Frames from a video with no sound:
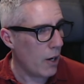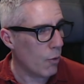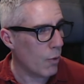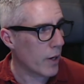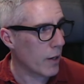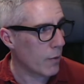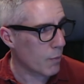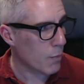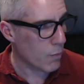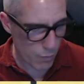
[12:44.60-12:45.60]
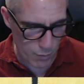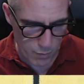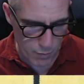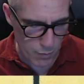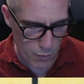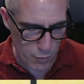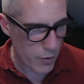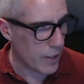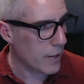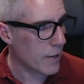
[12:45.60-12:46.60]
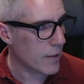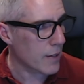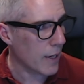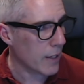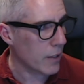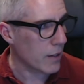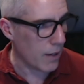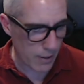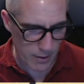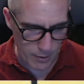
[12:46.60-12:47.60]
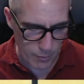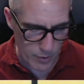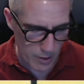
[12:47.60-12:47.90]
when I print the second time,